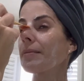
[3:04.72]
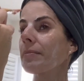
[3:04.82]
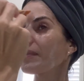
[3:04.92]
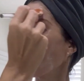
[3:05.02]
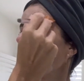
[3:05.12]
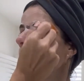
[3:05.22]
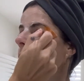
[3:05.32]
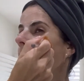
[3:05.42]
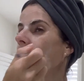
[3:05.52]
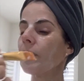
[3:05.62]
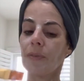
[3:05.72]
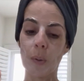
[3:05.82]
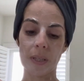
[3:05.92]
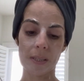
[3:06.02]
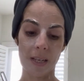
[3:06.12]
I would really
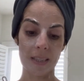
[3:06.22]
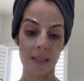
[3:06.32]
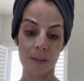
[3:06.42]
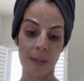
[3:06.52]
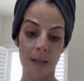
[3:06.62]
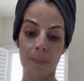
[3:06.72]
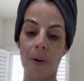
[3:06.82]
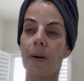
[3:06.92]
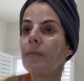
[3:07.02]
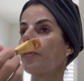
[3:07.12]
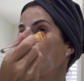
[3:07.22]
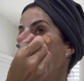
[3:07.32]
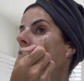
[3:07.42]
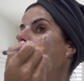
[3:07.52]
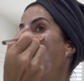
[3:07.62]
focus on the smell apart
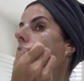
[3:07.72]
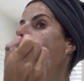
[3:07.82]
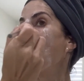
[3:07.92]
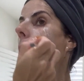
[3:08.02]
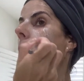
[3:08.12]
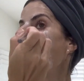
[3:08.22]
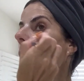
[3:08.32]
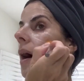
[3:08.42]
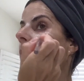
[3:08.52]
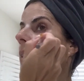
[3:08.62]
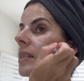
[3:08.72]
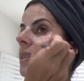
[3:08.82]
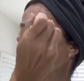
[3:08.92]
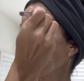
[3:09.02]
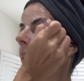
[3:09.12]
from
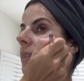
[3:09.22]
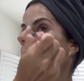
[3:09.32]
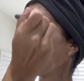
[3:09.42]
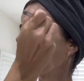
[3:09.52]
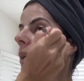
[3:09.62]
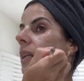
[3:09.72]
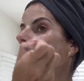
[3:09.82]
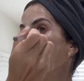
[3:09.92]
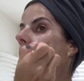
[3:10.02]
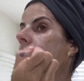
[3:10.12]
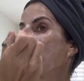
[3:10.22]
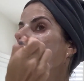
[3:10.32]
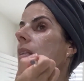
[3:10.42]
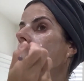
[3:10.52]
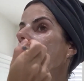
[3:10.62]
obviously the active ingredients and the
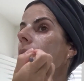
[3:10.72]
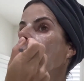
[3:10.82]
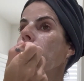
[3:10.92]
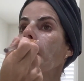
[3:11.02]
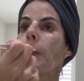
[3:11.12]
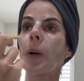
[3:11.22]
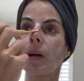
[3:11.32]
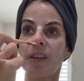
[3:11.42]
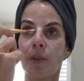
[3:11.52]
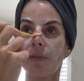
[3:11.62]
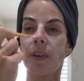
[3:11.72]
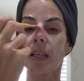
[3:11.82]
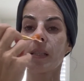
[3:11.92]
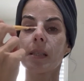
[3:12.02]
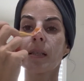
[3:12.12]
things that are gonna work on your
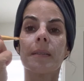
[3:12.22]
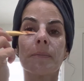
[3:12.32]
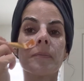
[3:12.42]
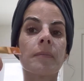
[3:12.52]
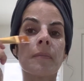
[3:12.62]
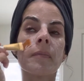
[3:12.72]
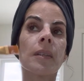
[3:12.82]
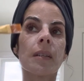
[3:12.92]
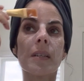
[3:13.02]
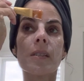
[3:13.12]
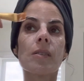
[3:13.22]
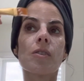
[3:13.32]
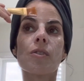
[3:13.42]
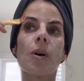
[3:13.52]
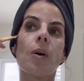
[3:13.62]
face.
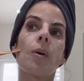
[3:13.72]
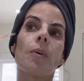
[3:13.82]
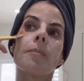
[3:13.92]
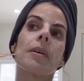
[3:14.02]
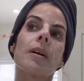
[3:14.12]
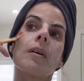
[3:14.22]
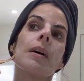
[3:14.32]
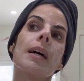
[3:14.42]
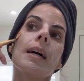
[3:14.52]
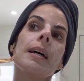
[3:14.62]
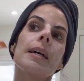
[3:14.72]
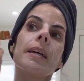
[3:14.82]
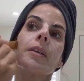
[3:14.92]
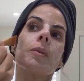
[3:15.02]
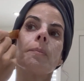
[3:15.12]
So I'm gonna go ahead
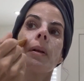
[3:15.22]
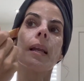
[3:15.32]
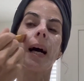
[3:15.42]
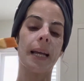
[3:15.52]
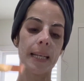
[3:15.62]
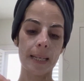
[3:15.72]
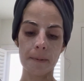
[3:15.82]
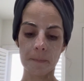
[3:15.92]
and you apply it.